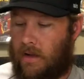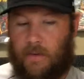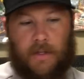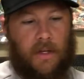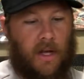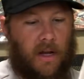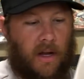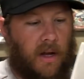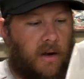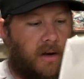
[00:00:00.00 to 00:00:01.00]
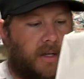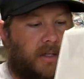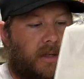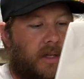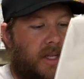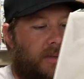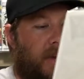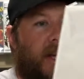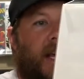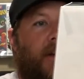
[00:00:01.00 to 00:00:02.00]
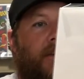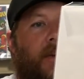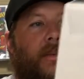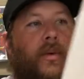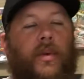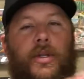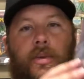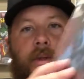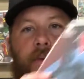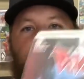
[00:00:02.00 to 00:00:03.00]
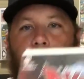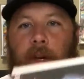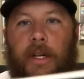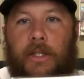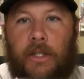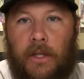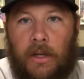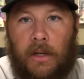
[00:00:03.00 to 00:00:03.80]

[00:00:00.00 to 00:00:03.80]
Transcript: There was a lot of hot artists on these, but I can't remember which ones were which.